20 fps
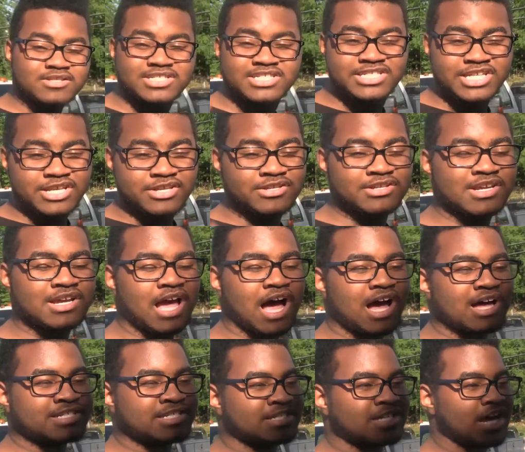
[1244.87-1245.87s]
see you in the
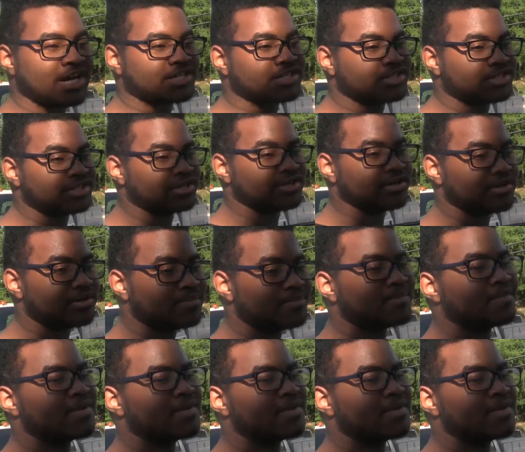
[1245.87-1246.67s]
guys next year.